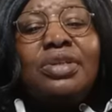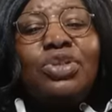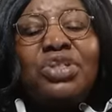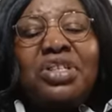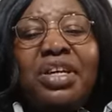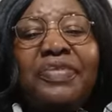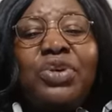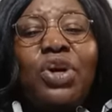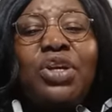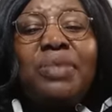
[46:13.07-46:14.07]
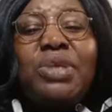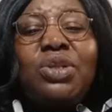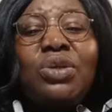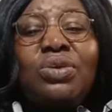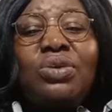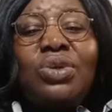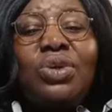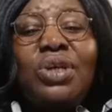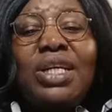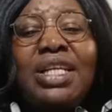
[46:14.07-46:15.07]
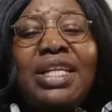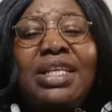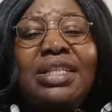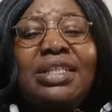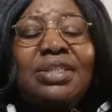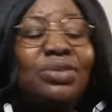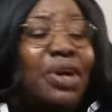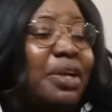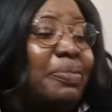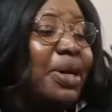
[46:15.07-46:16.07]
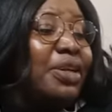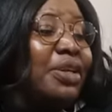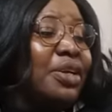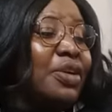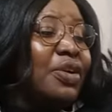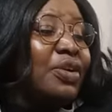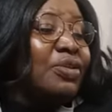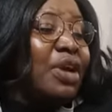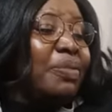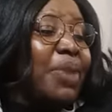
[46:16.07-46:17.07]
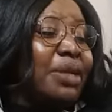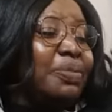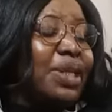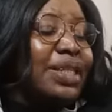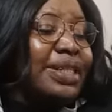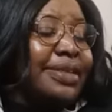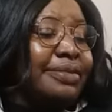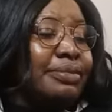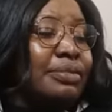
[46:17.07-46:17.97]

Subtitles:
You see, even your name is not good, Ologini, you are a bad person.